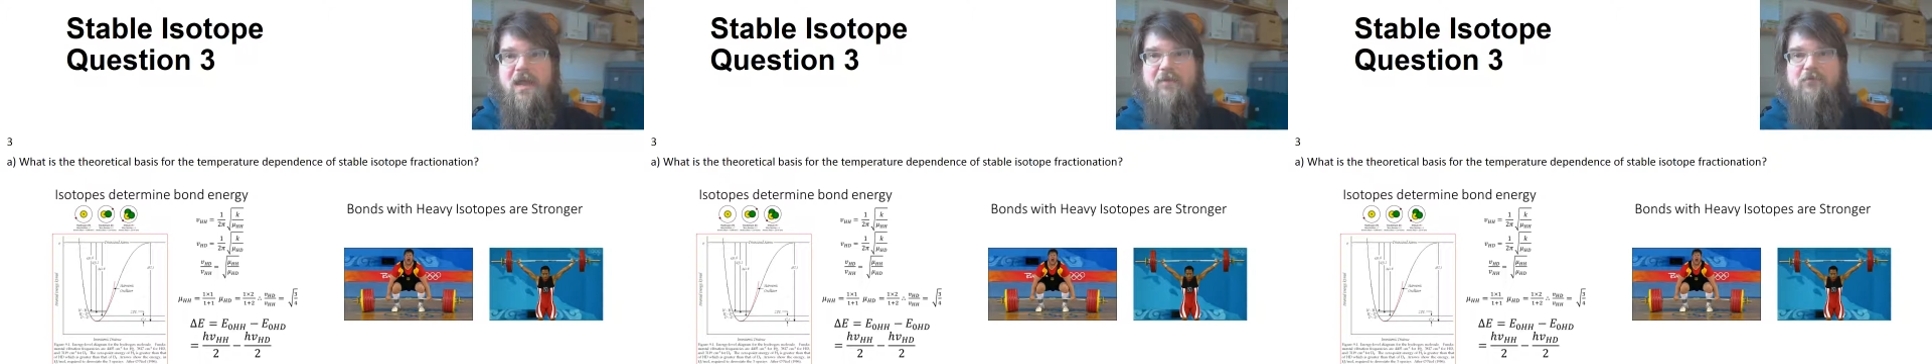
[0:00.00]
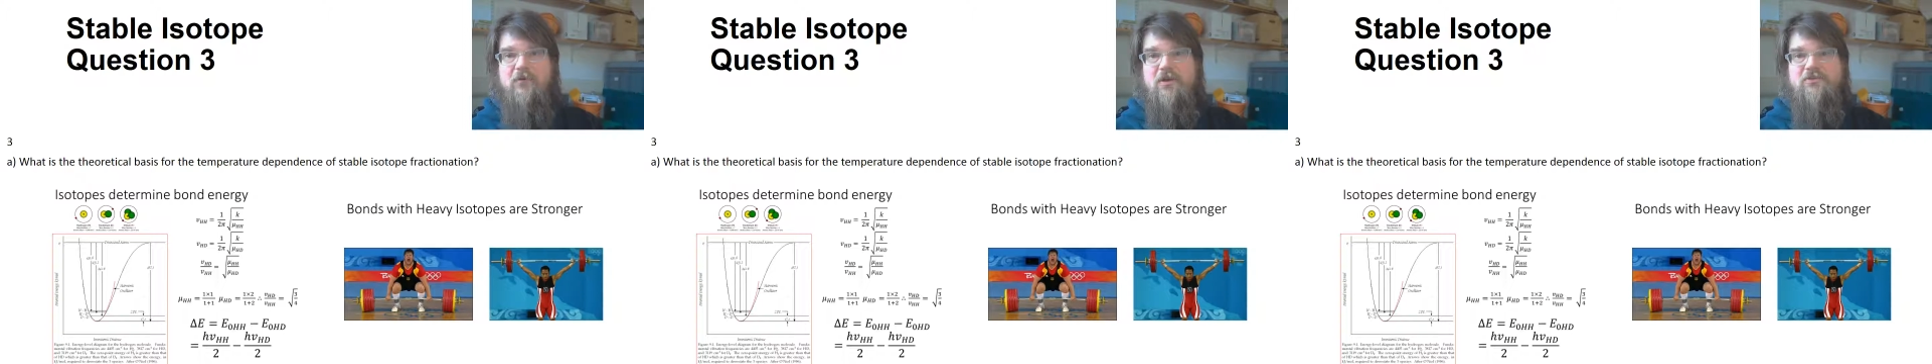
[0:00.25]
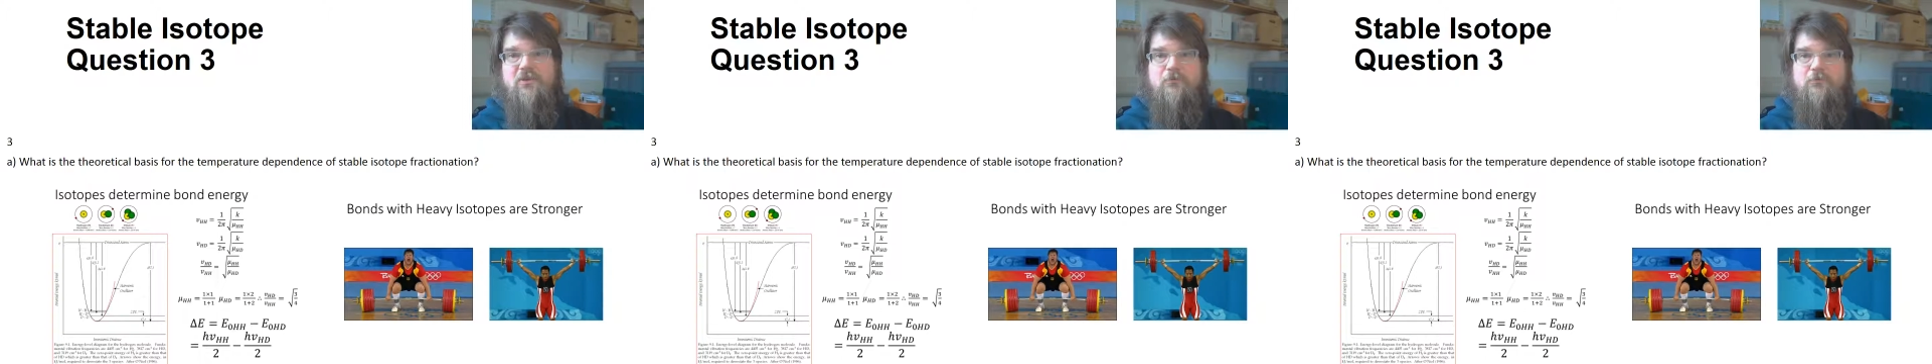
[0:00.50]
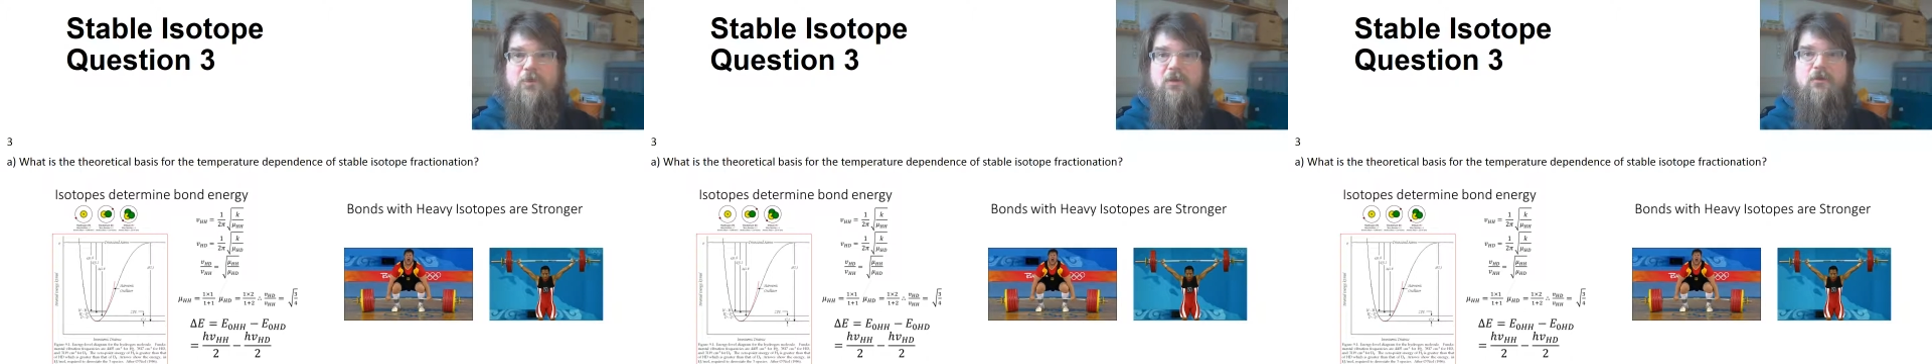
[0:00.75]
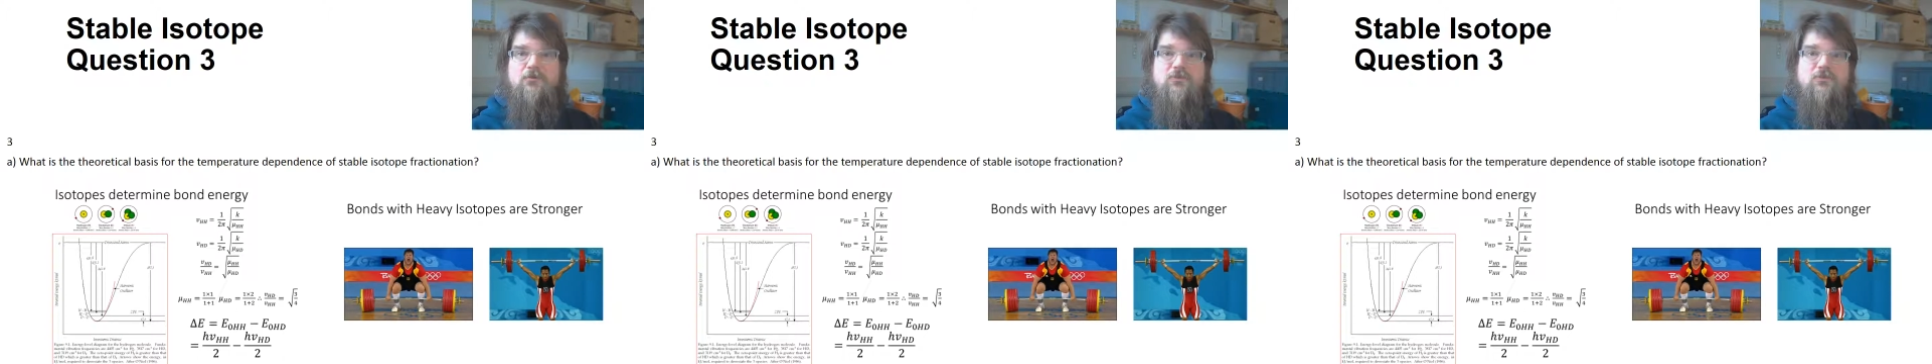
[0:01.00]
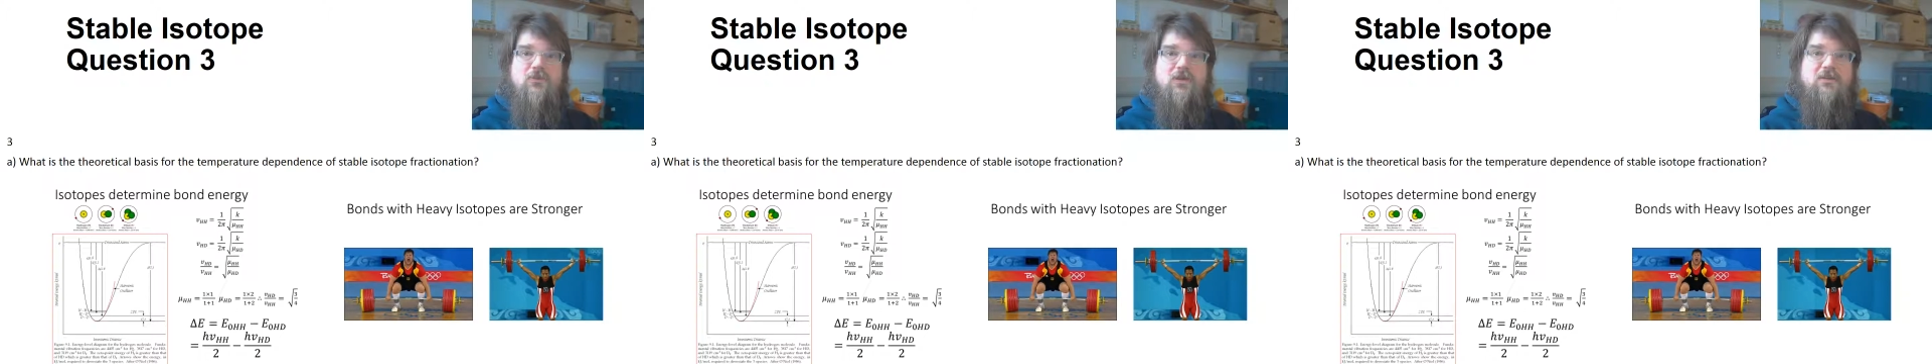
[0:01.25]
heavier isotopes being
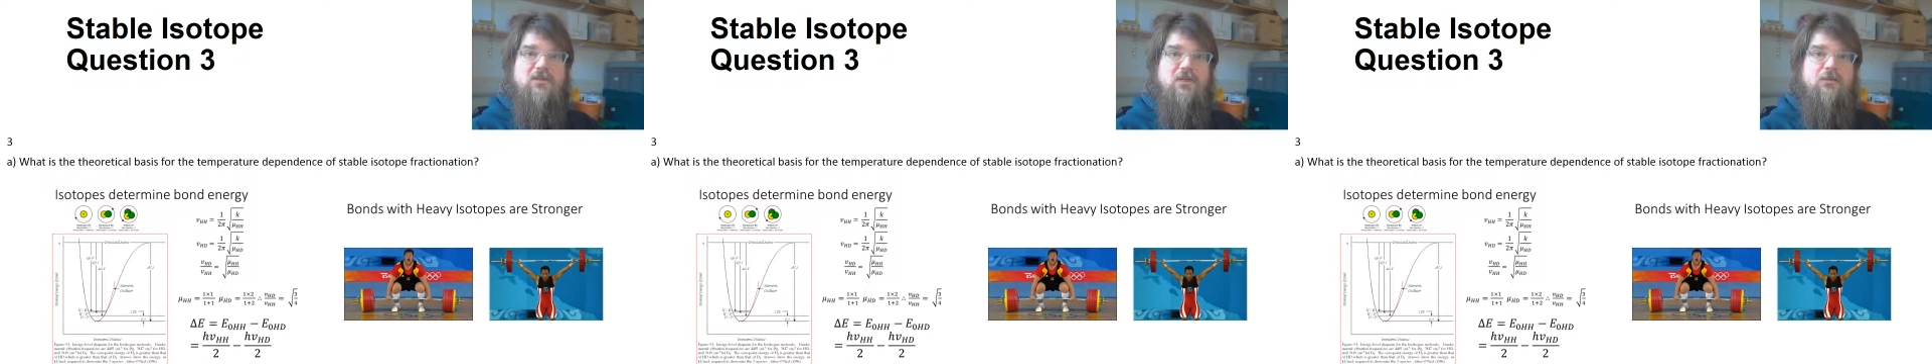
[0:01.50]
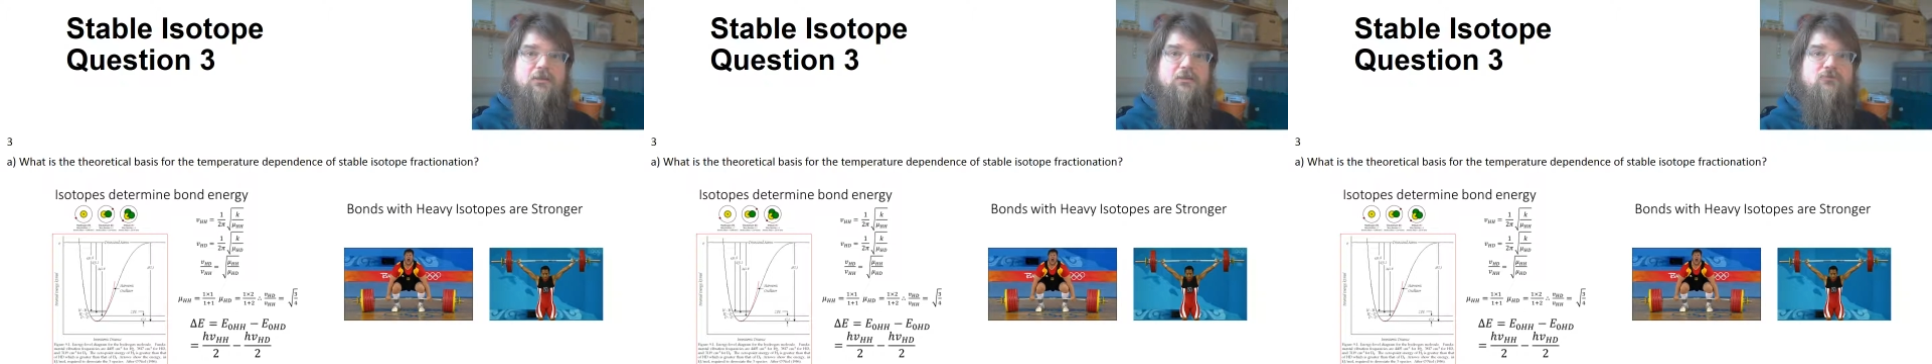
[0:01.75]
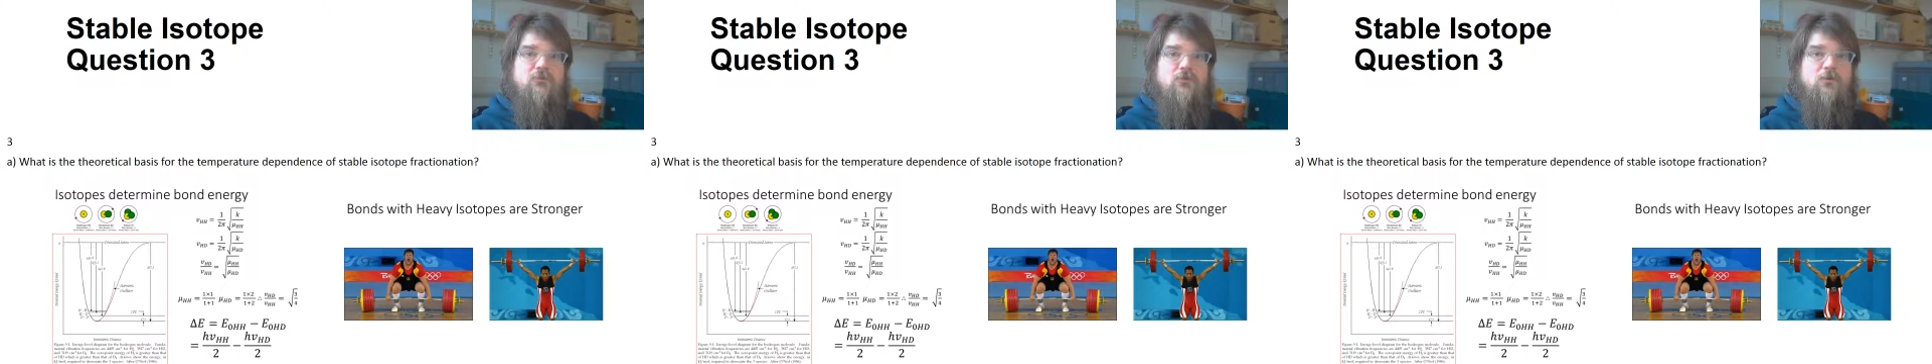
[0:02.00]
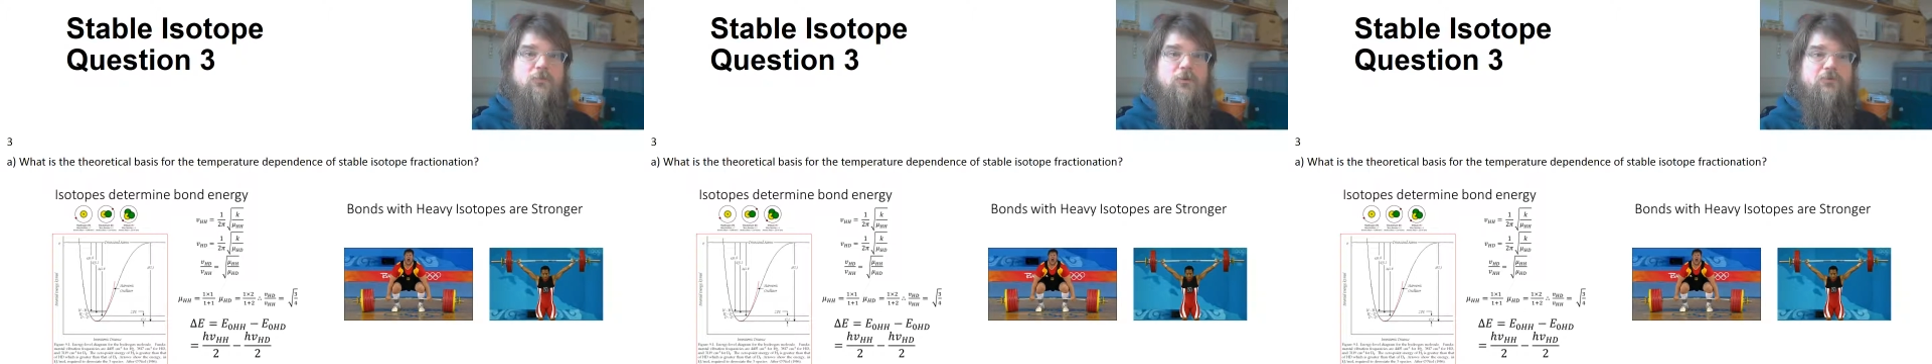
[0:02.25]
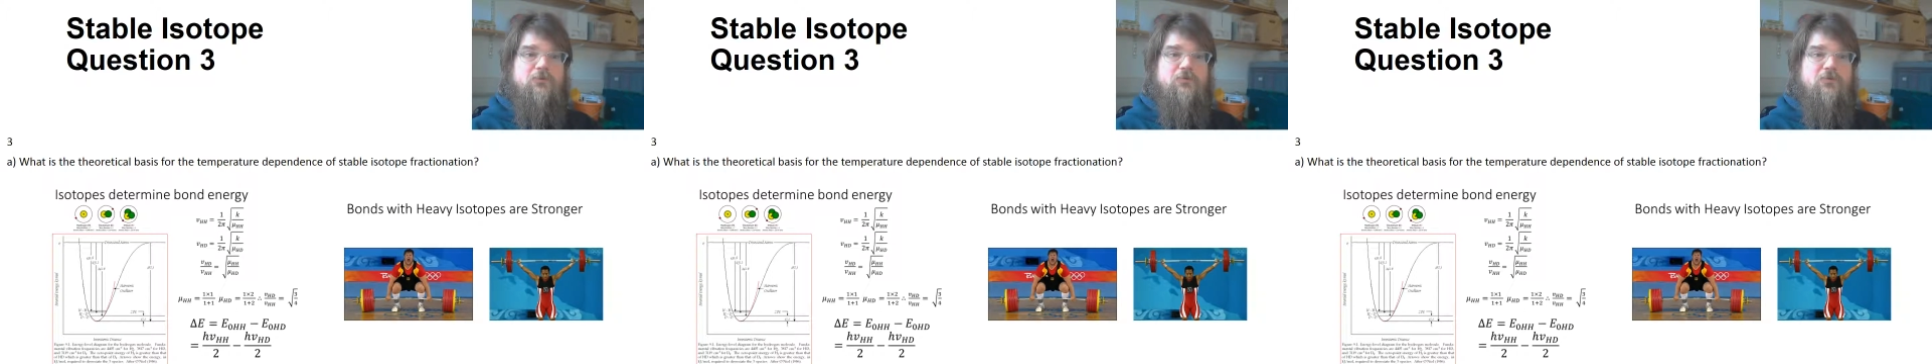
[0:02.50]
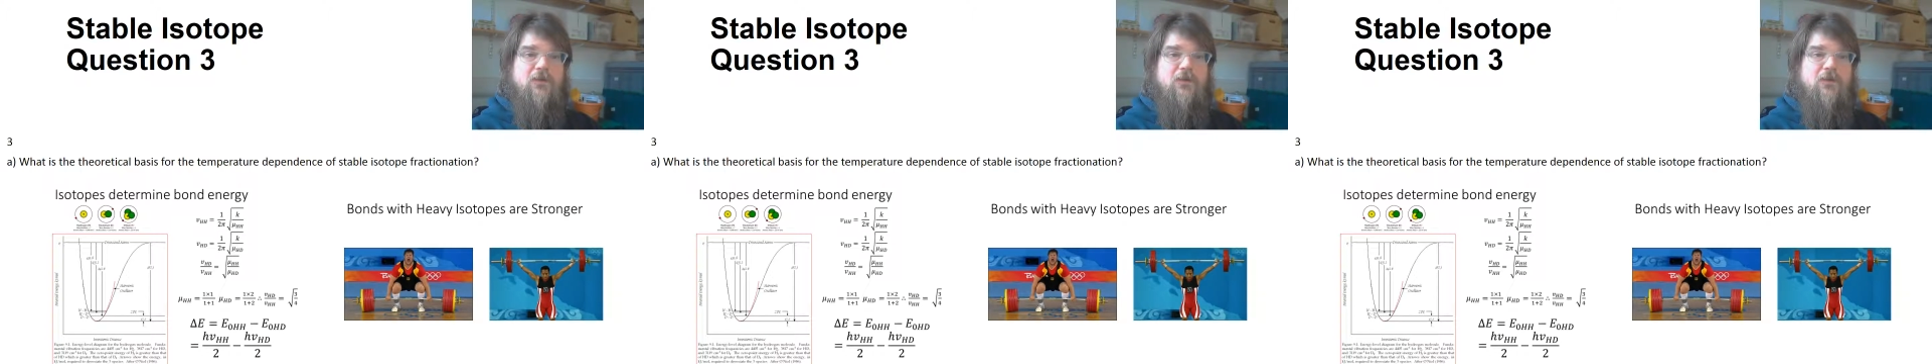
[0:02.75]
concentrated in these stronger bonds.